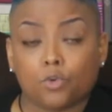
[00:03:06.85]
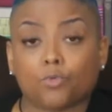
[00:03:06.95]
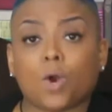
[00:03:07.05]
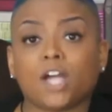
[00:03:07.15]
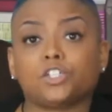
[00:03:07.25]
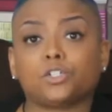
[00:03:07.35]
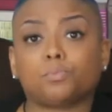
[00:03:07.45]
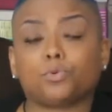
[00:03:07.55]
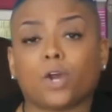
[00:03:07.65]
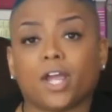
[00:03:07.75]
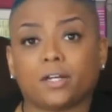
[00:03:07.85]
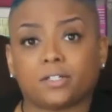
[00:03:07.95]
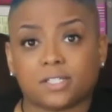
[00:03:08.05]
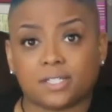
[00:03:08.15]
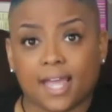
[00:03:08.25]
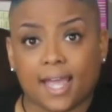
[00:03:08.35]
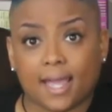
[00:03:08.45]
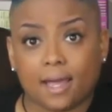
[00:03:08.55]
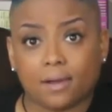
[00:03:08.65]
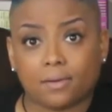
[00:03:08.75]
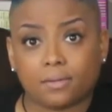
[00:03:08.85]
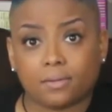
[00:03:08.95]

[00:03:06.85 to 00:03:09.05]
Write your prayers down.